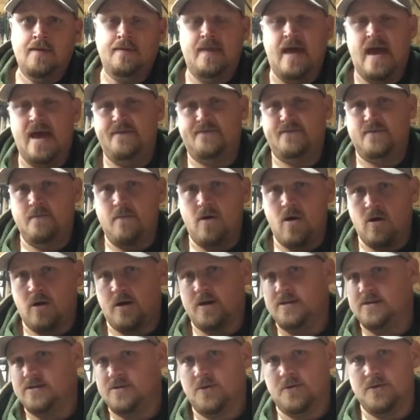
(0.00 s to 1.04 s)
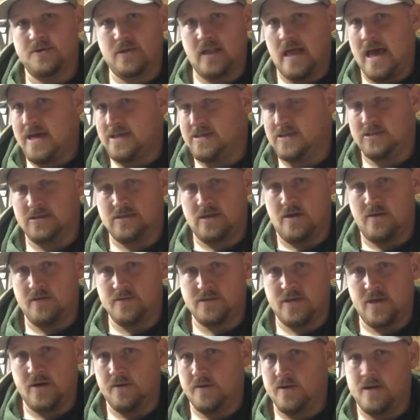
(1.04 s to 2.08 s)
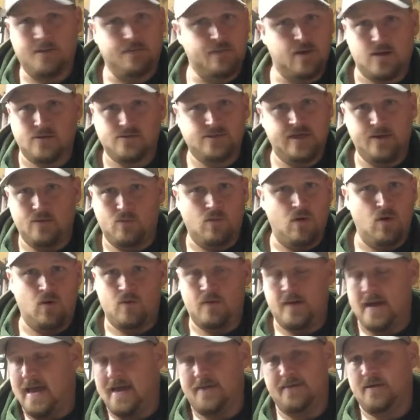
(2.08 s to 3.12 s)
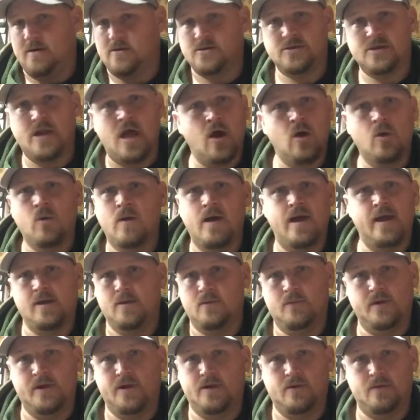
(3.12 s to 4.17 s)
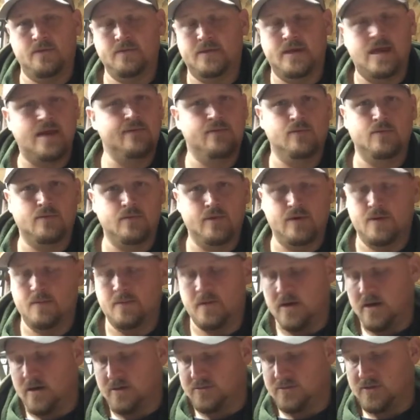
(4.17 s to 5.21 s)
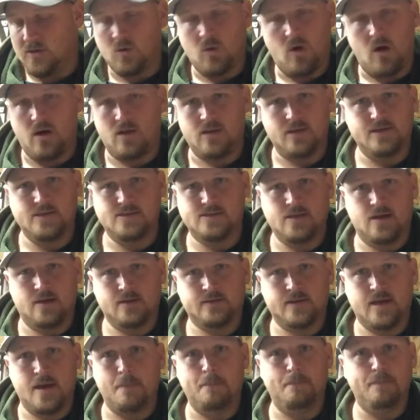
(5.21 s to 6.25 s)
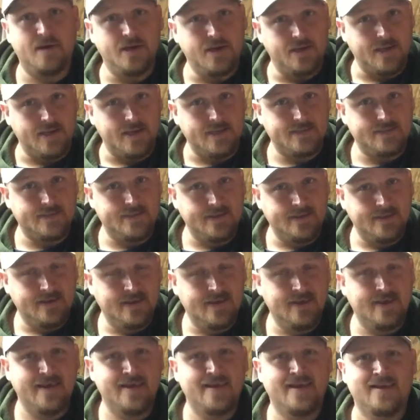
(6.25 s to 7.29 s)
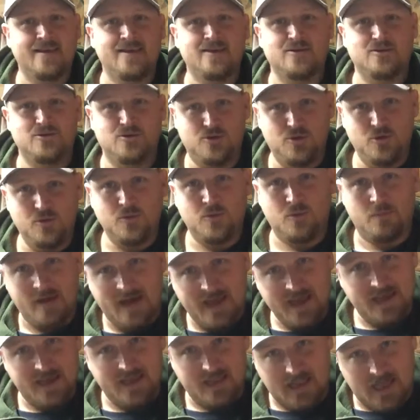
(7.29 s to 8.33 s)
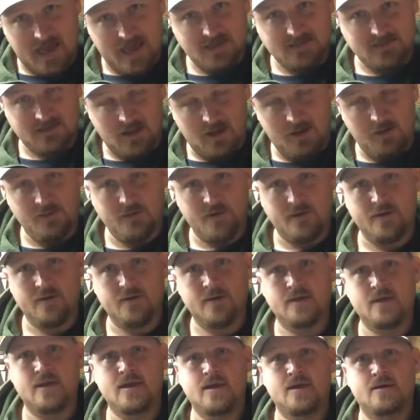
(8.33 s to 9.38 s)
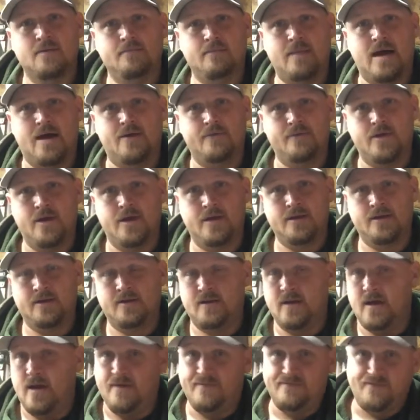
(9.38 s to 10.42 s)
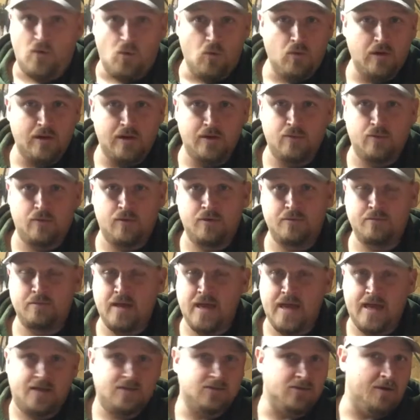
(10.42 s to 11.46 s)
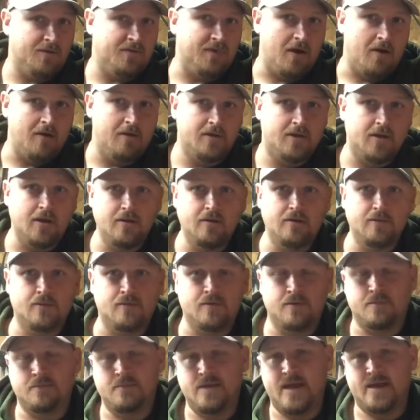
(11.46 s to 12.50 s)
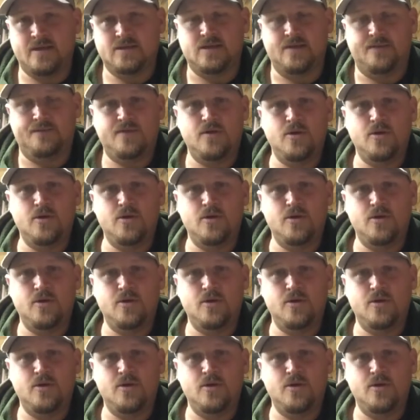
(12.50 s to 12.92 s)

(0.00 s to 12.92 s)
the aftermarket is going to last as long as OEM, because it won't. There's no way it will. Never will, because the quality's not there. But you will make it last longer by running a 40-to-1 mix or a 32-to-1 mix. If